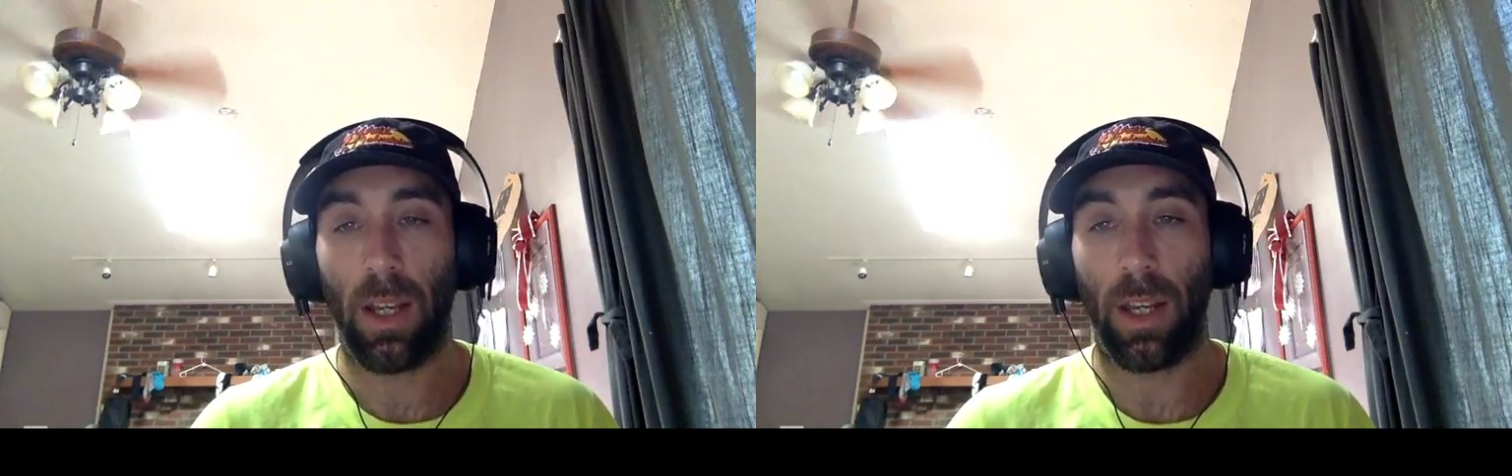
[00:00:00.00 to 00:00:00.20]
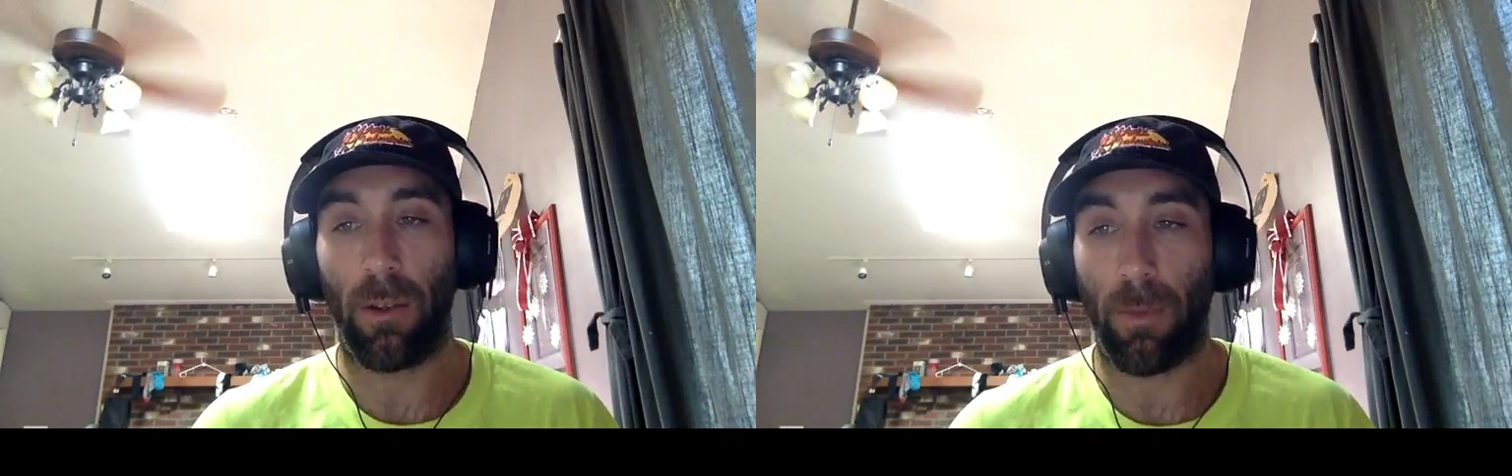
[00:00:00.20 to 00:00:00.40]

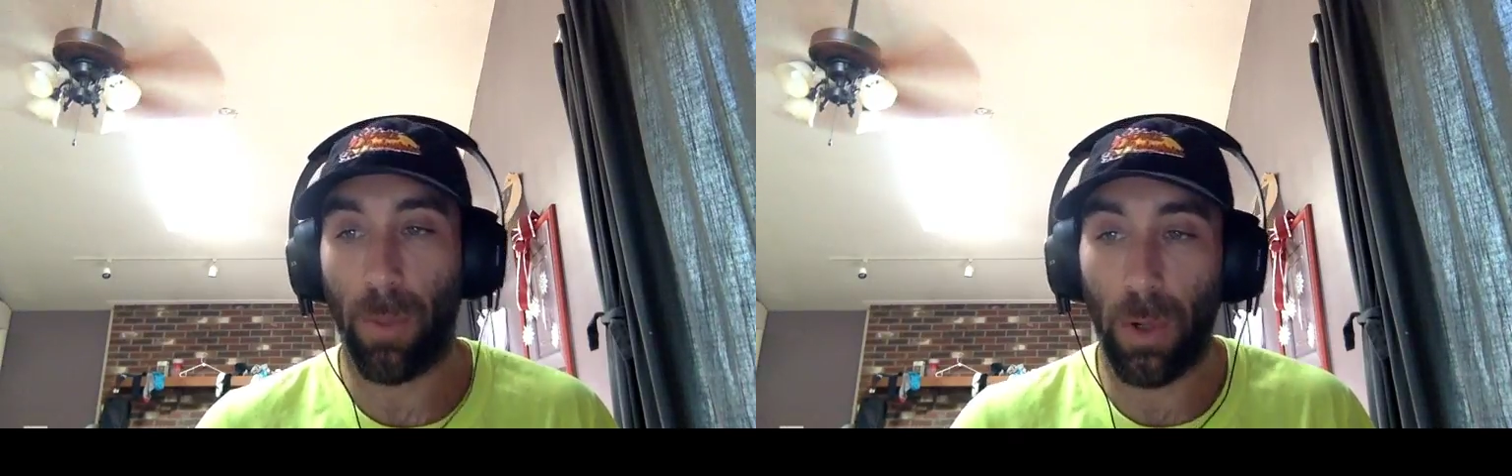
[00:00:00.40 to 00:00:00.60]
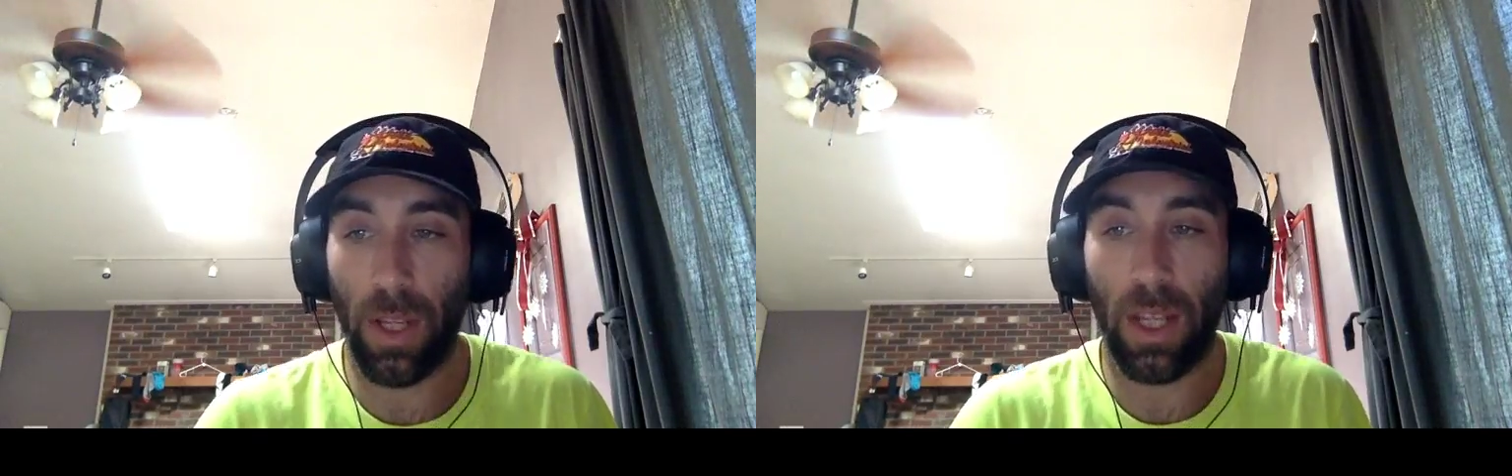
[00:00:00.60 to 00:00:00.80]
and you're
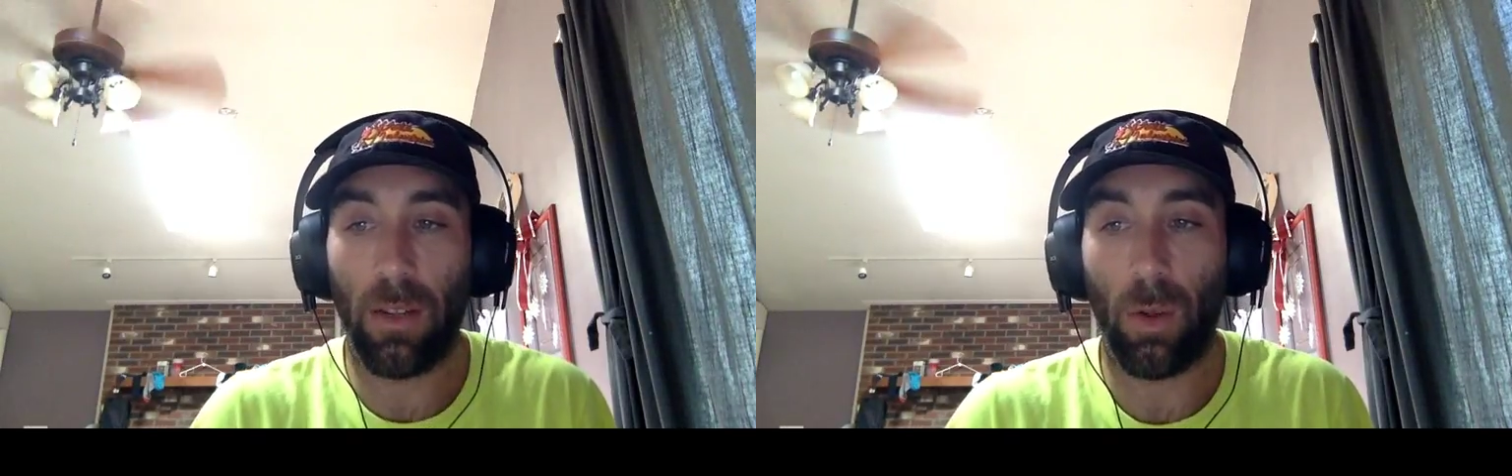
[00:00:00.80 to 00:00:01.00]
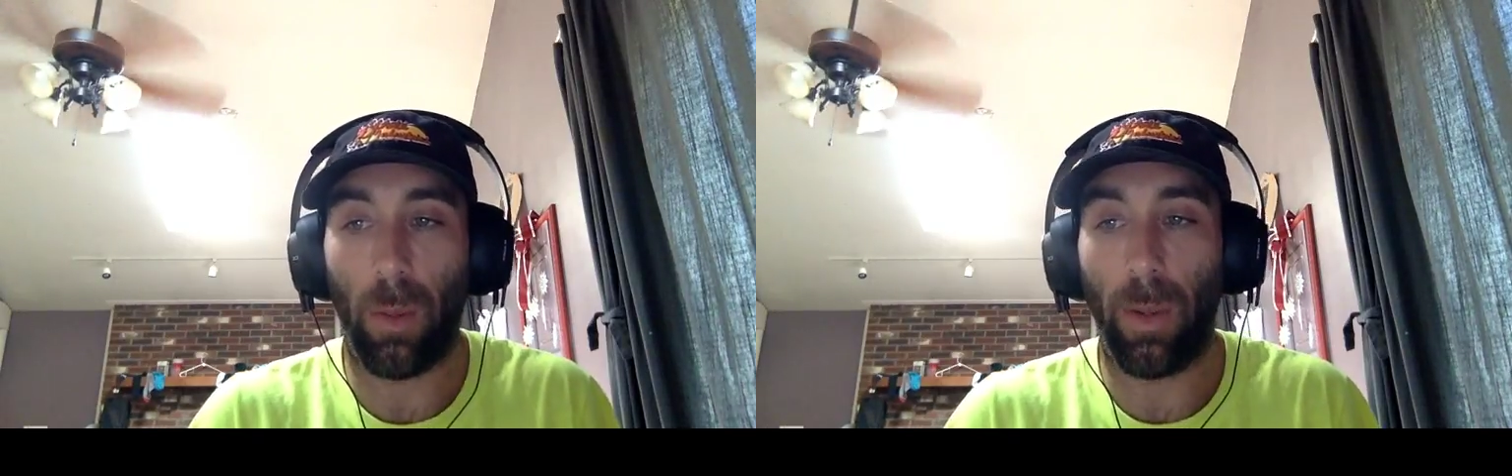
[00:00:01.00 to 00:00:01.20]
putting it
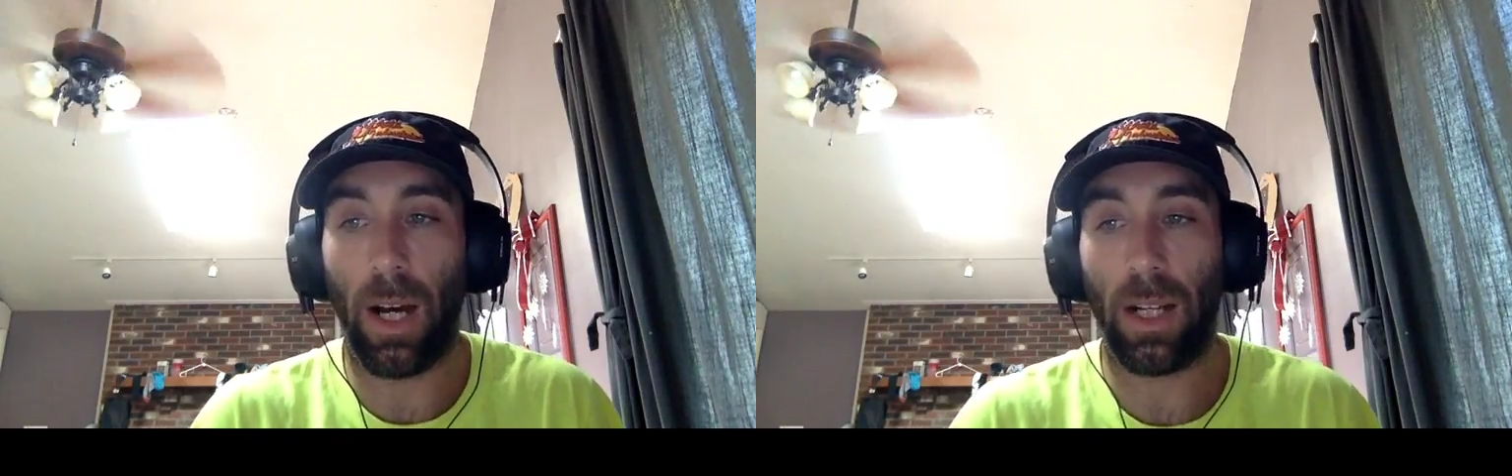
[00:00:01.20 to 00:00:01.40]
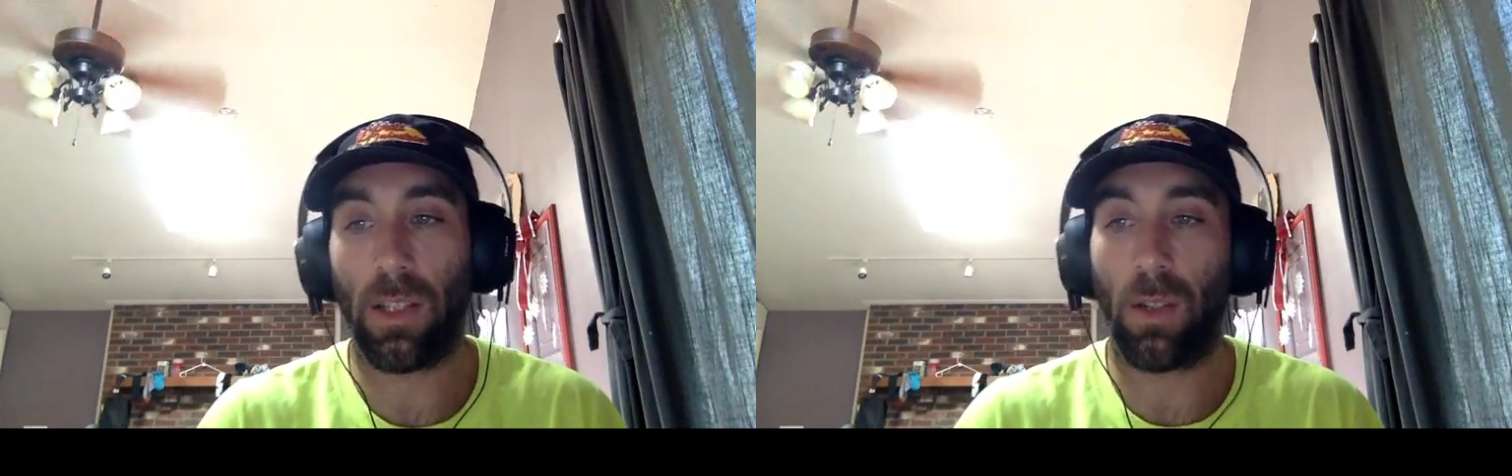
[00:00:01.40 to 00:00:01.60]
into a
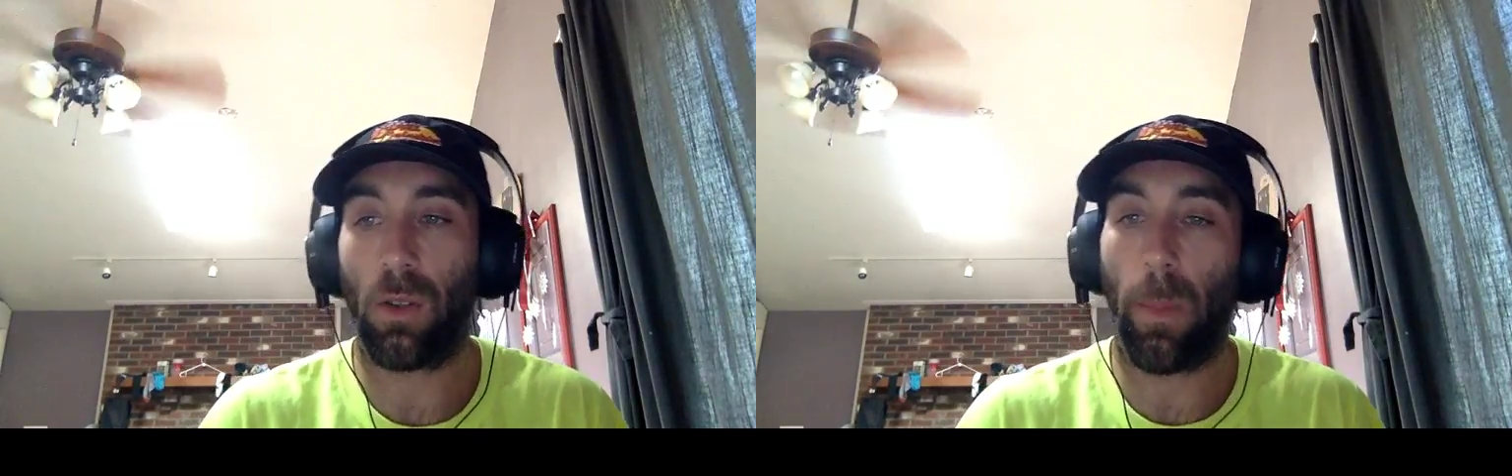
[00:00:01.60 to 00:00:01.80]
box so you